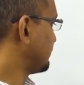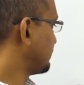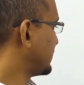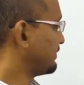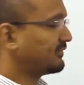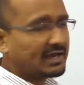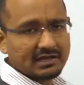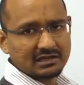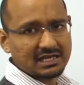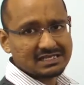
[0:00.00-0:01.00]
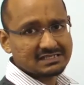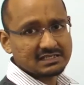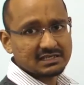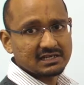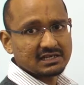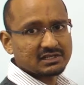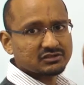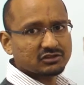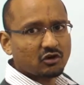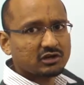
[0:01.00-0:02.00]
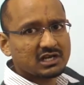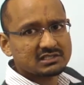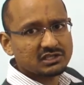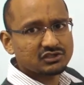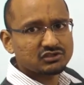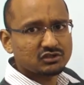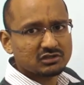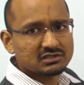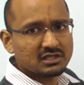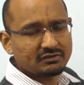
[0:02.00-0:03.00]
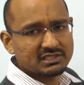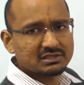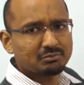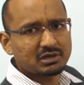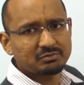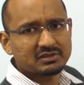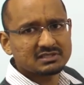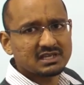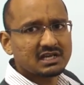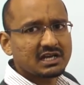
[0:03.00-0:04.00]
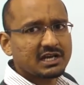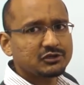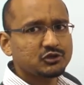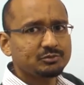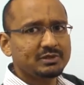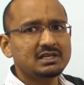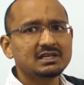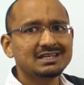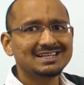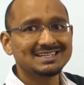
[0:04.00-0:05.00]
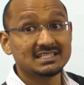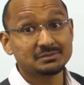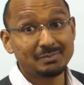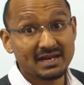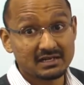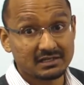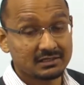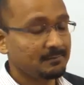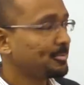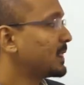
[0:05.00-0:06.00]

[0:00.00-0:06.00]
pretty fat and lazy, and so the organization's not serving its purpose and should be disbanded.